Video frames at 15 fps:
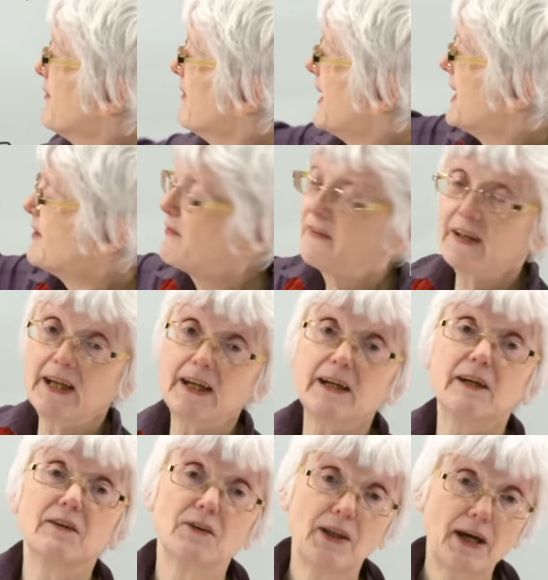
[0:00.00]
then
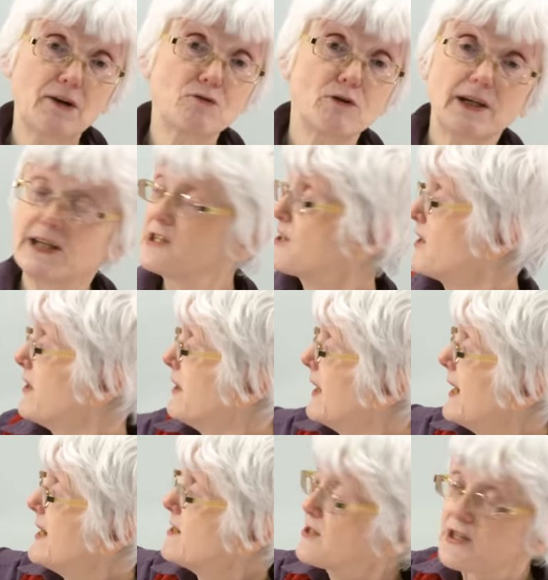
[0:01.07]
their reason
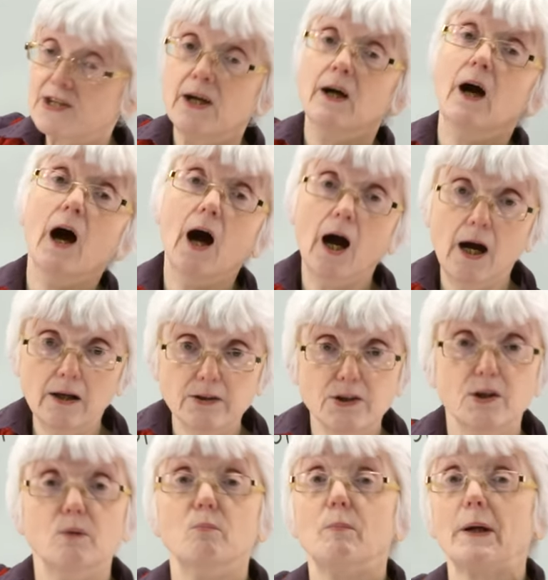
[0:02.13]
is
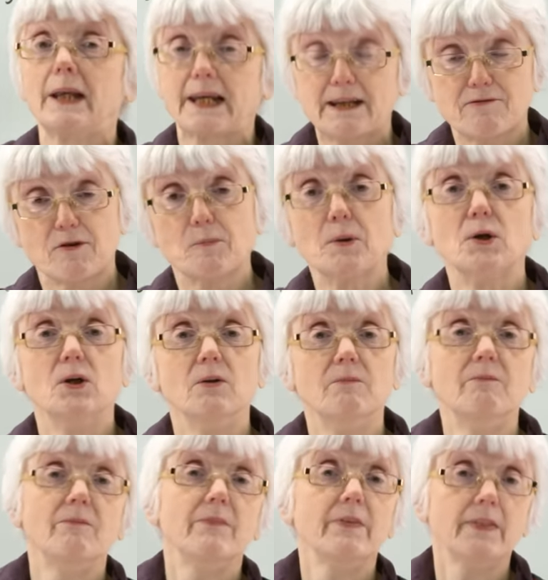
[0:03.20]
unbelievable.
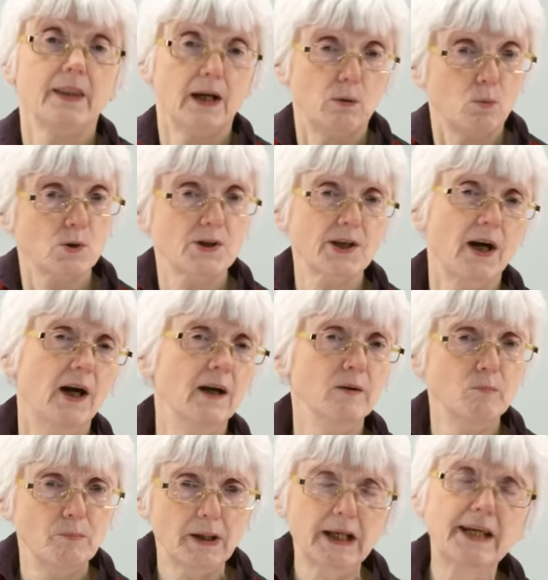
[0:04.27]
That was
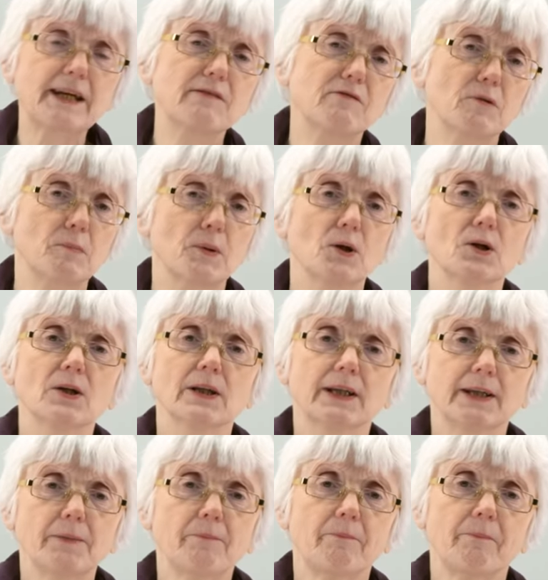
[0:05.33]
unbelievable.
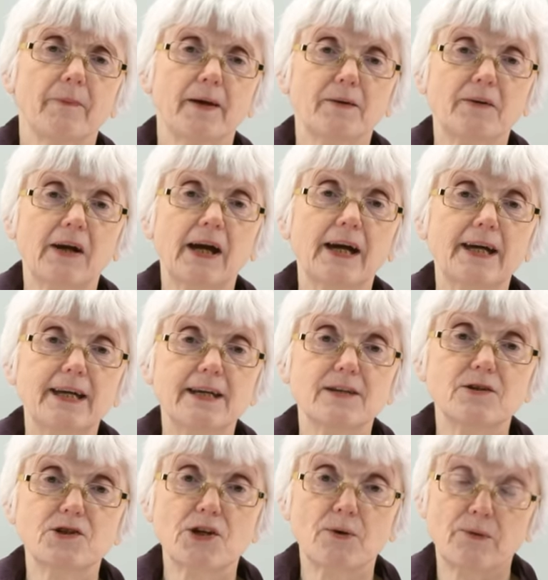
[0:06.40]
Okay,
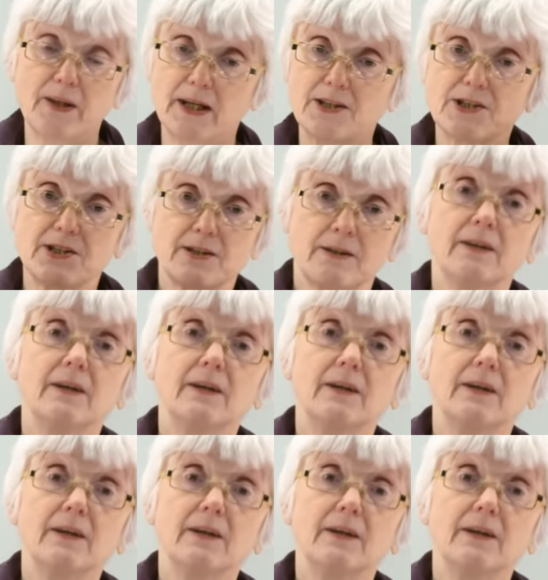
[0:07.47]
so that